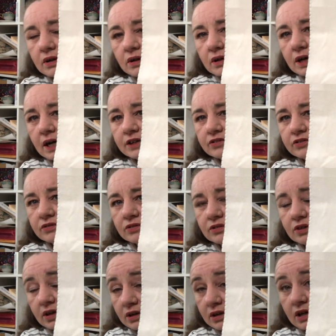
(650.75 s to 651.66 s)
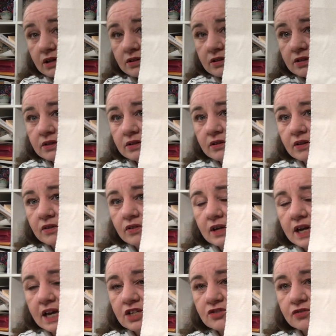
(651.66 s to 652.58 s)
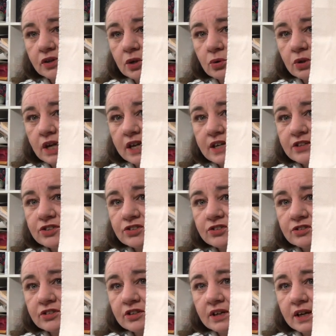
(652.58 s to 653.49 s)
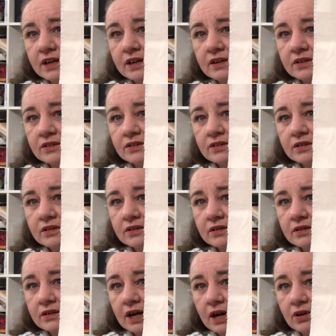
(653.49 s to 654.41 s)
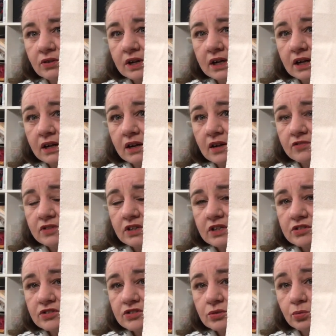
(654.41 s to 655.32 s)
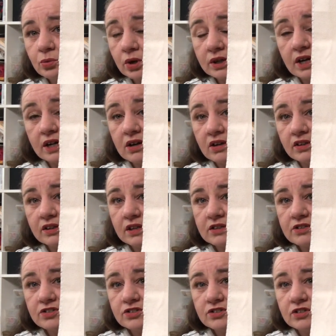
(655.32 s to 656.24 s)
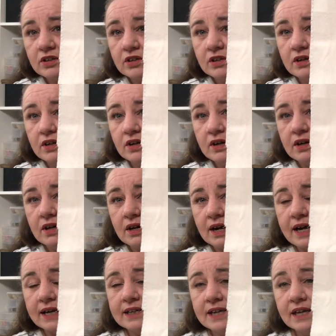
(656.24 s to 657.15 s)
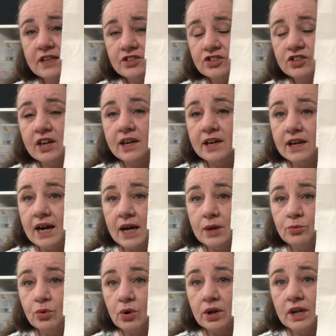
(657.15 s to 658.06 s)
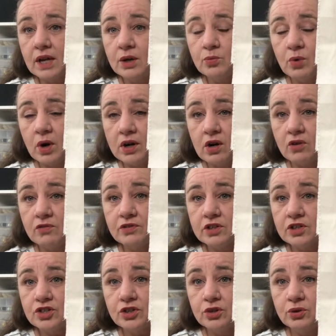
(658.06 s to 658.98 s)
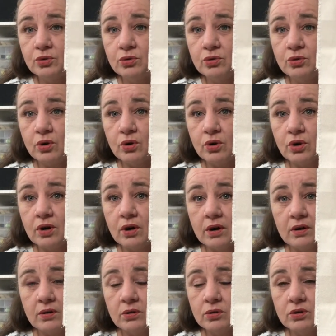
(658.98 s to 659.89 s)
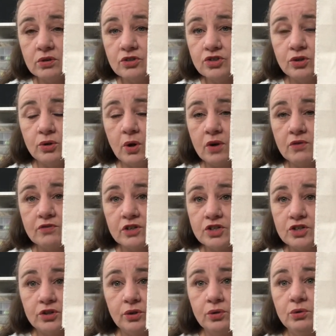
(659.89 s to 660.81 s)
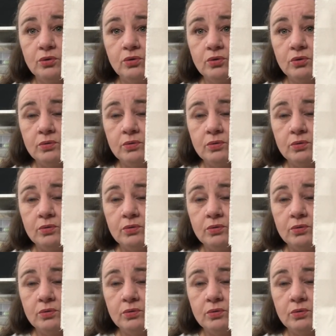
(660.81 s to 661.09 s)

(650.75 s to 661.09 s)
I've done a lot the last few days, and I really love this, working on this. I can't say I'm working 1/2 or 2/2